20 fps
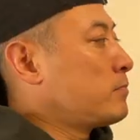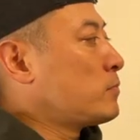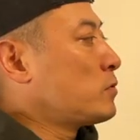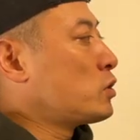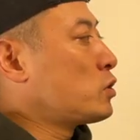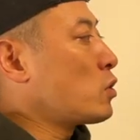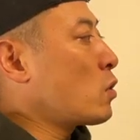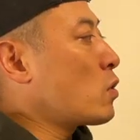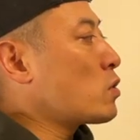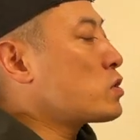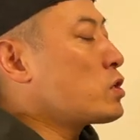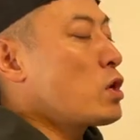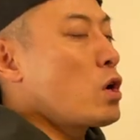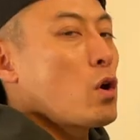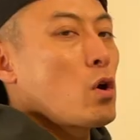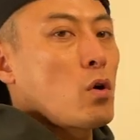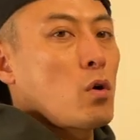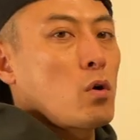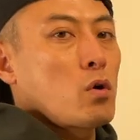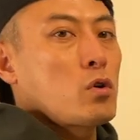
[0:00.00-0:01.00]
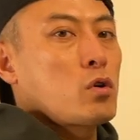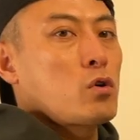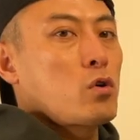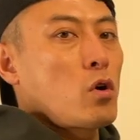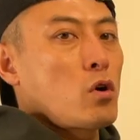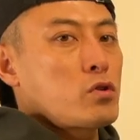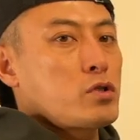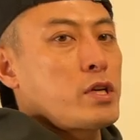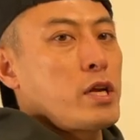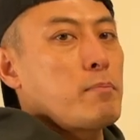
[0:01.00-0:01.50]
those, you know,
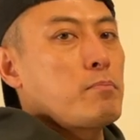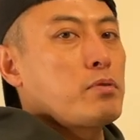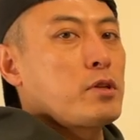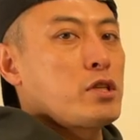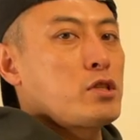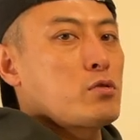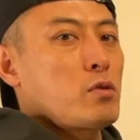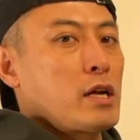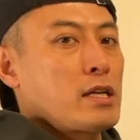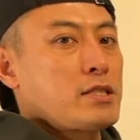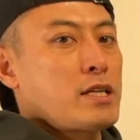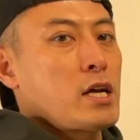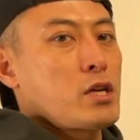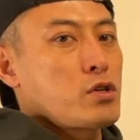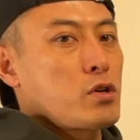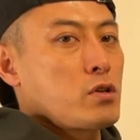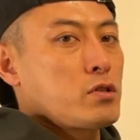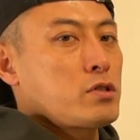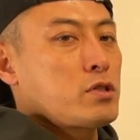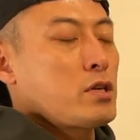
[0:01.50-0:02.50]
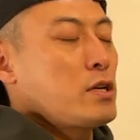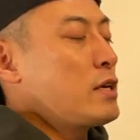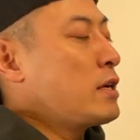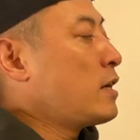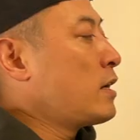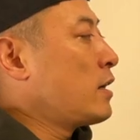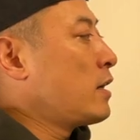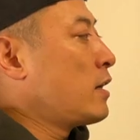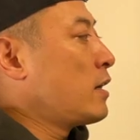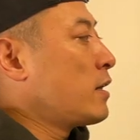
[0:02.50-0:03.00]
cross-chain bridge transactions,
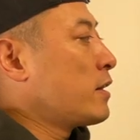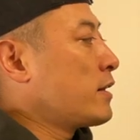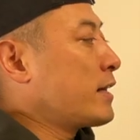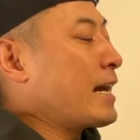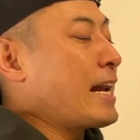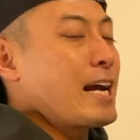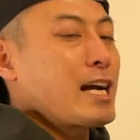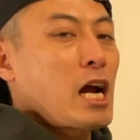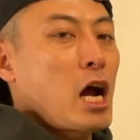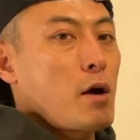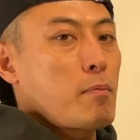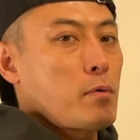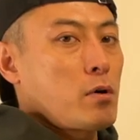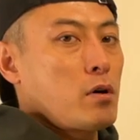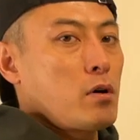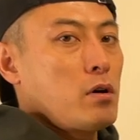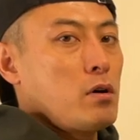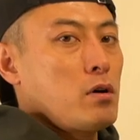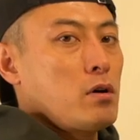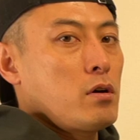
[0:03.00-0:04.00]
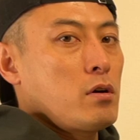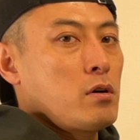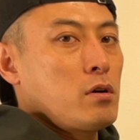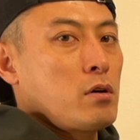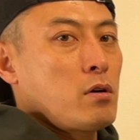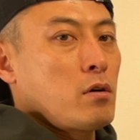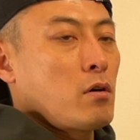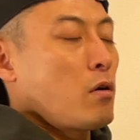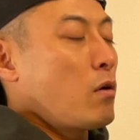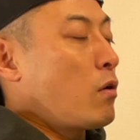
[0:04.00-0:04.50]
they're gonna cover
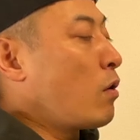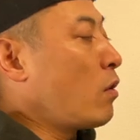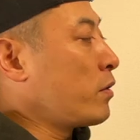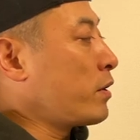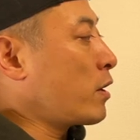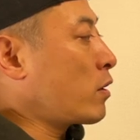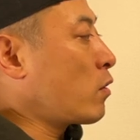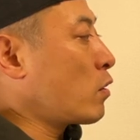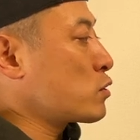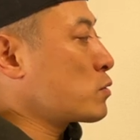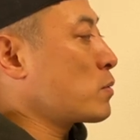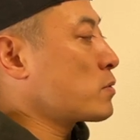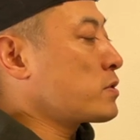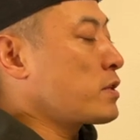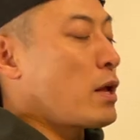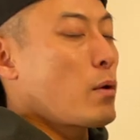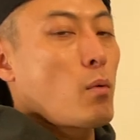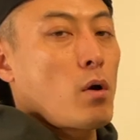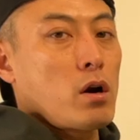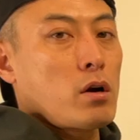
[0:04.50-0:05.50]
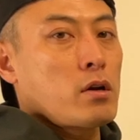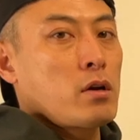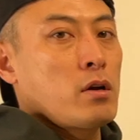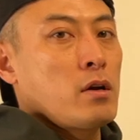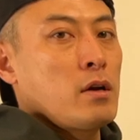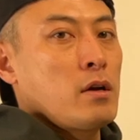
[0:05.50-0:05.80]
on the Cosmos network.